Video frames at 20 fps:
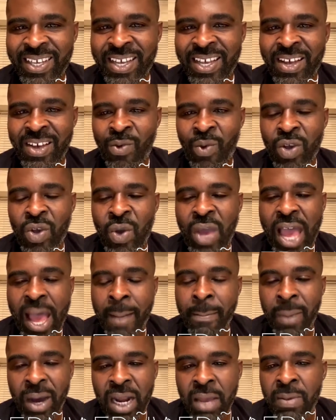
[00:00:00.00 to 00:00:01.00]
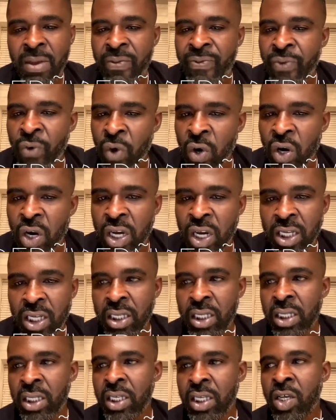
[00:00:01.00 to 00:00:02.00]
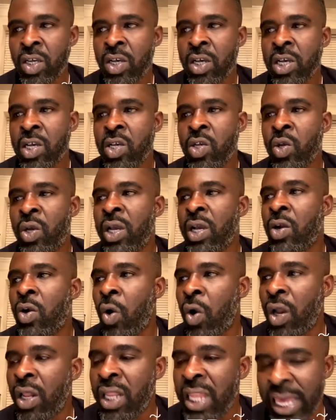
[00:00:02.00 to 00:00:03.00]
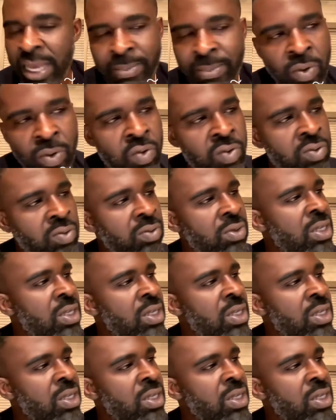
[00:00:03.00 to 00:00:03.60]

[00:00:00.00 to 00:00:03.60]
When you have money before, you can go to label,